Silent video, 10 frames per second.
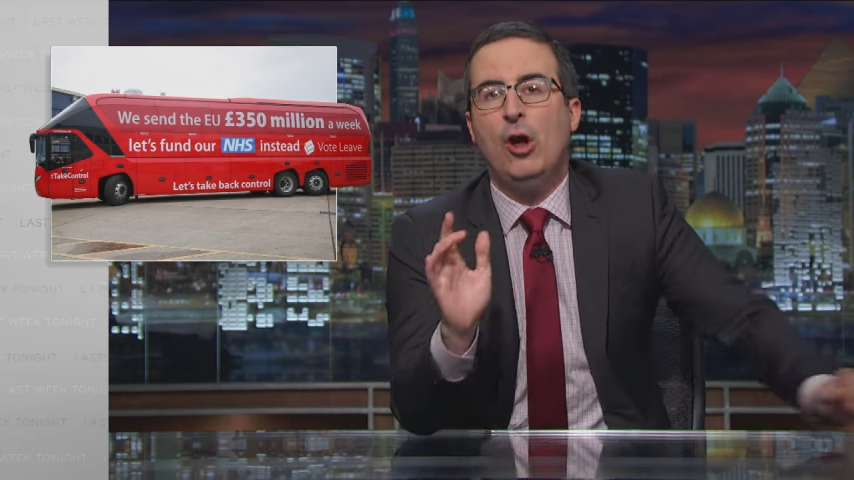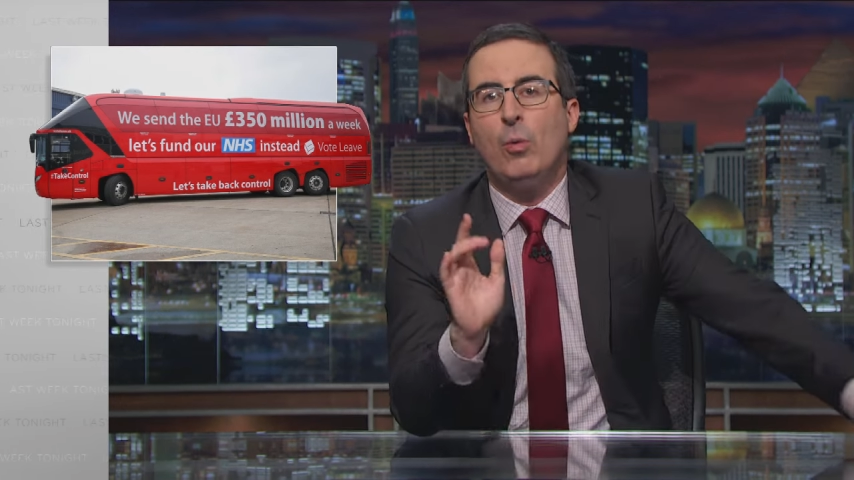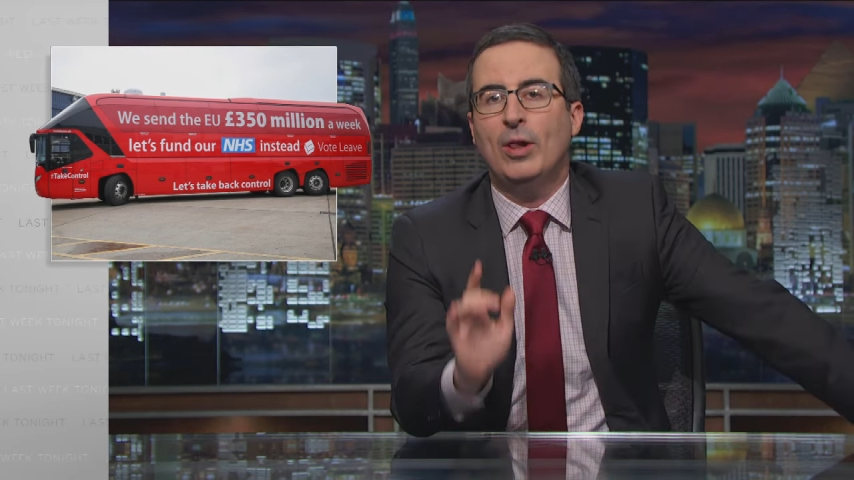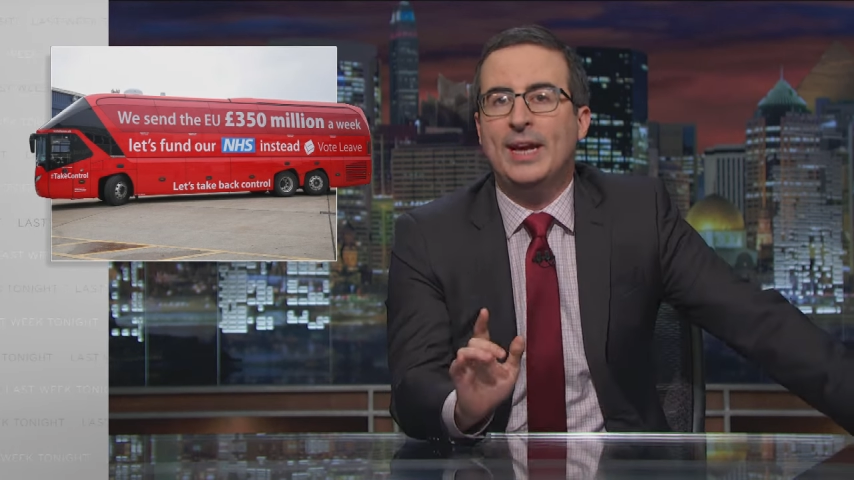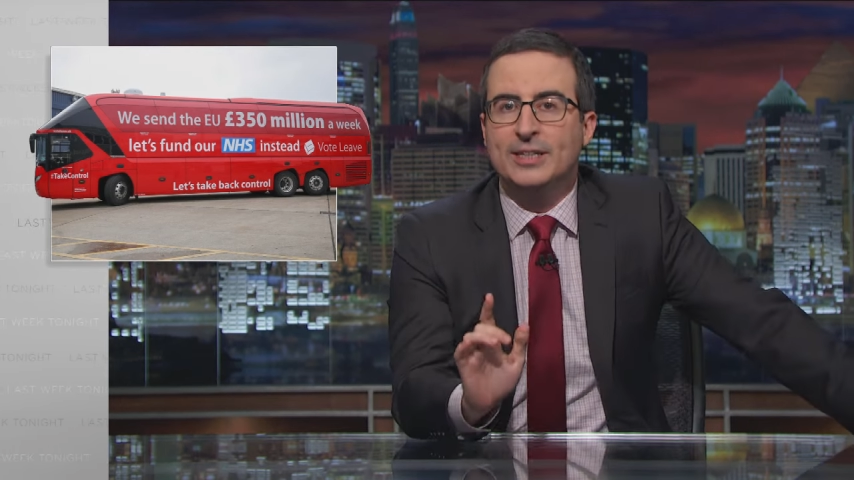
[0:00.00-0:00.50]

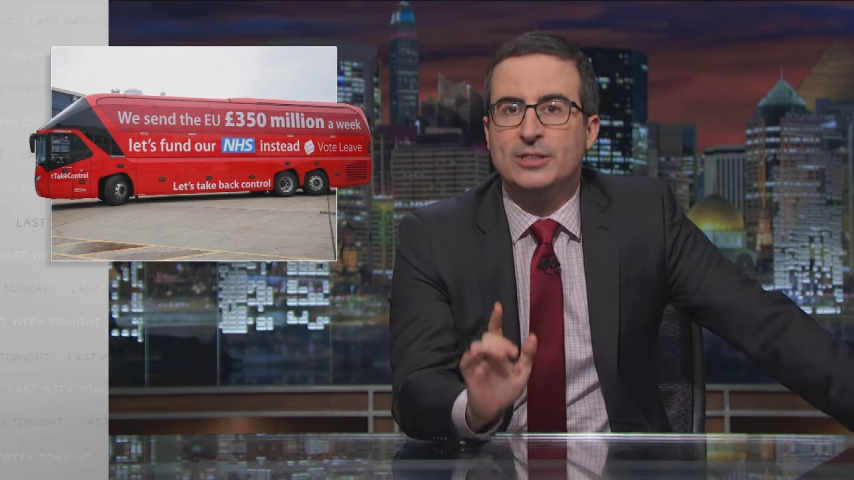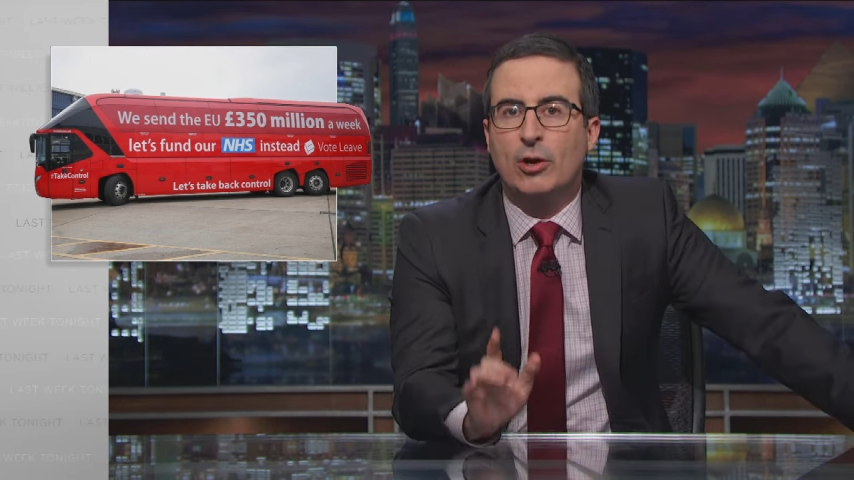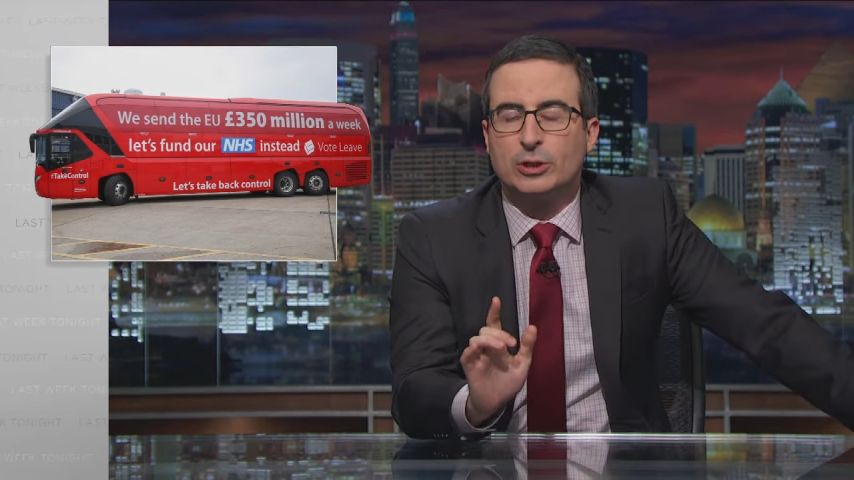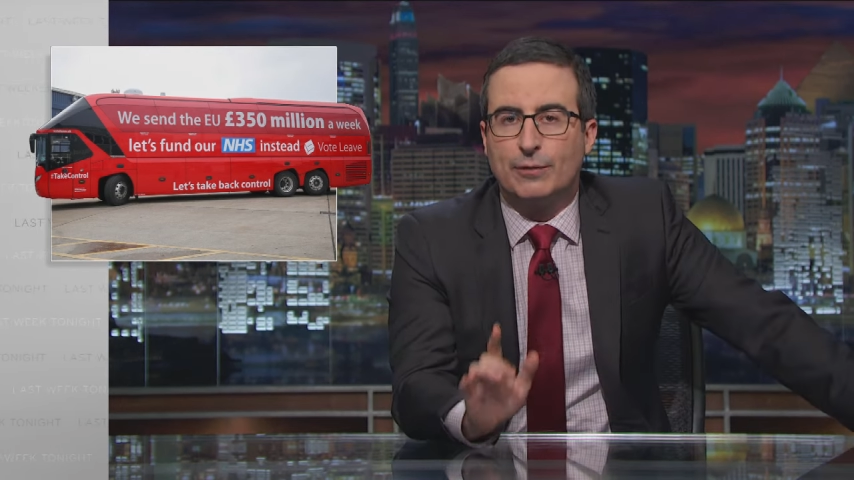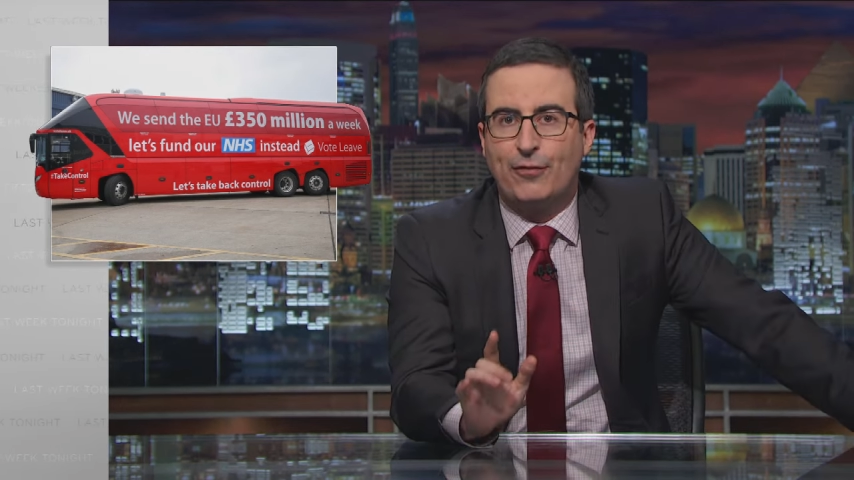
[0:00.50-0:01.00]
Well, here's
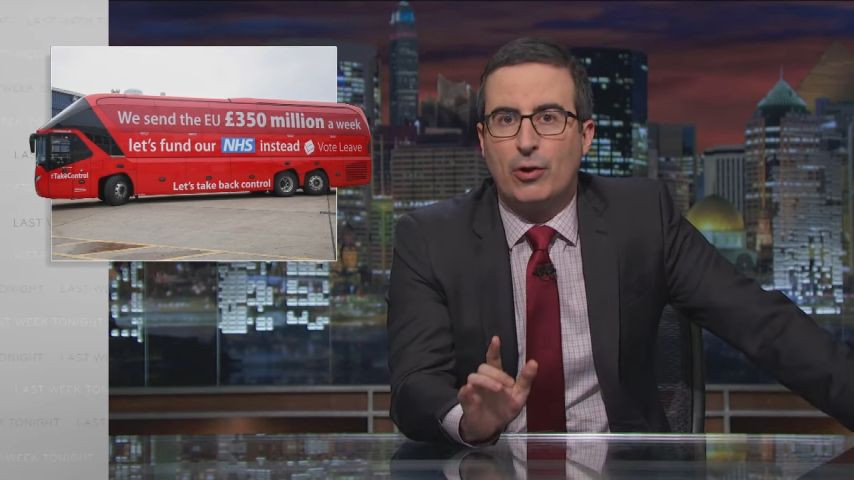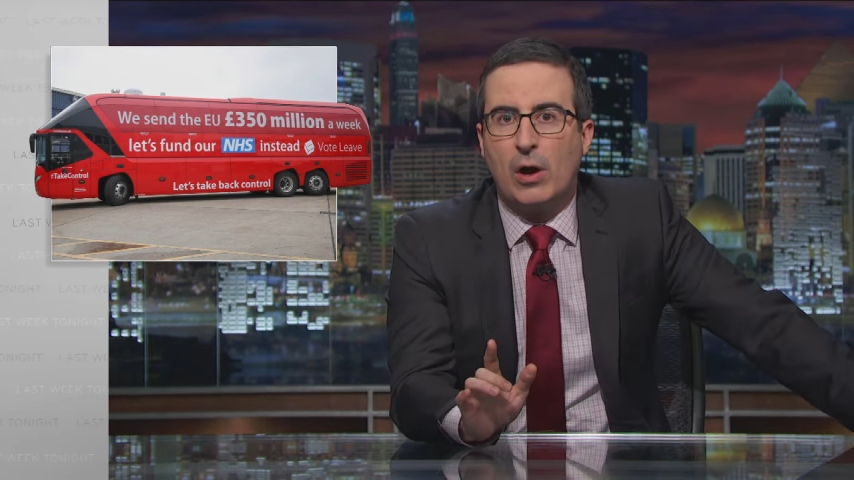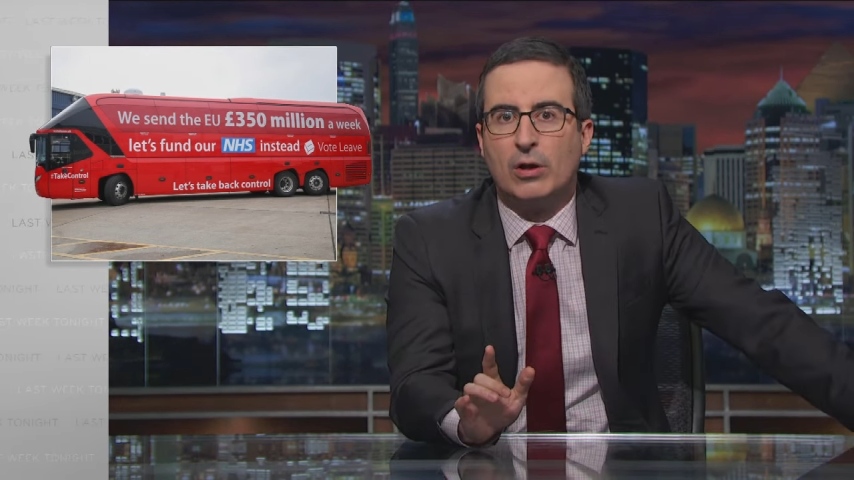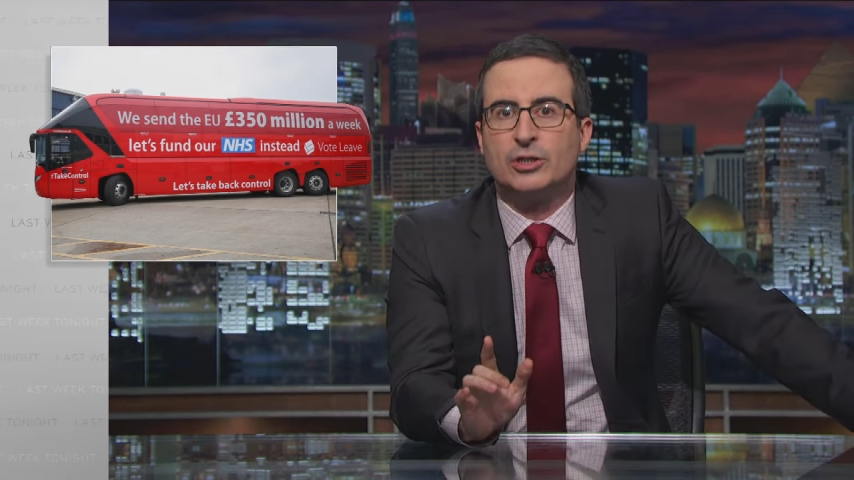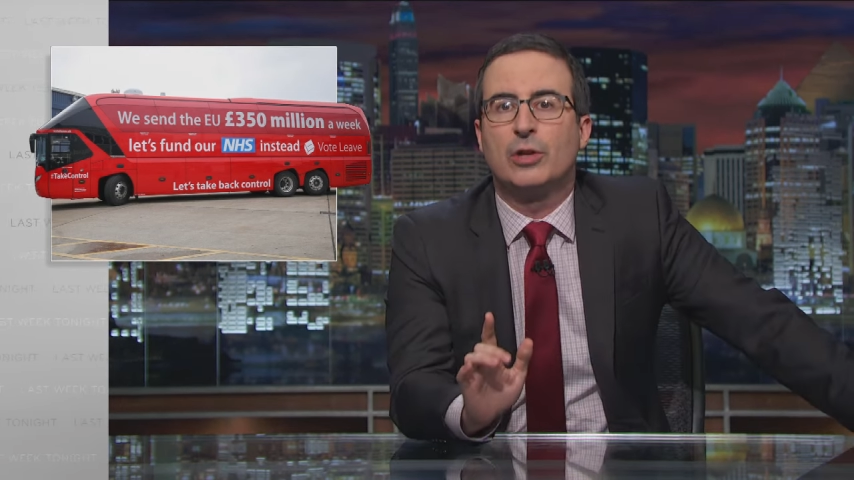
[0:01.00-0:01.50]
Nigel
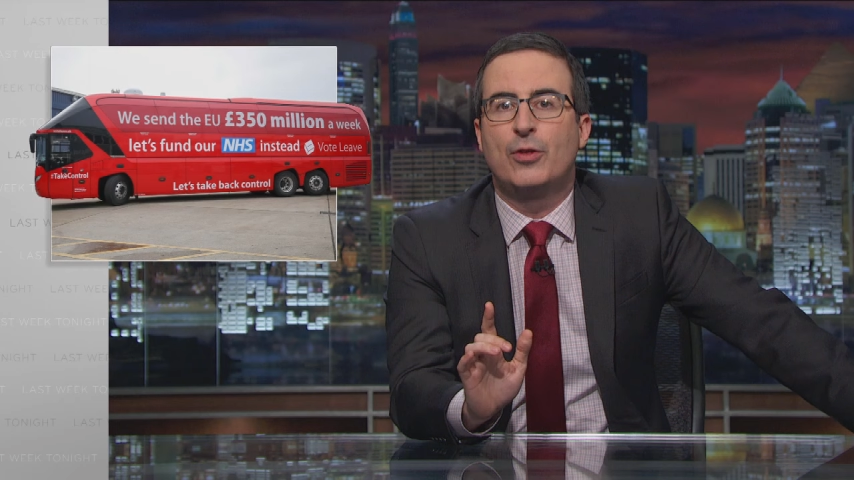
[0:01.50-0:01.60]
Farage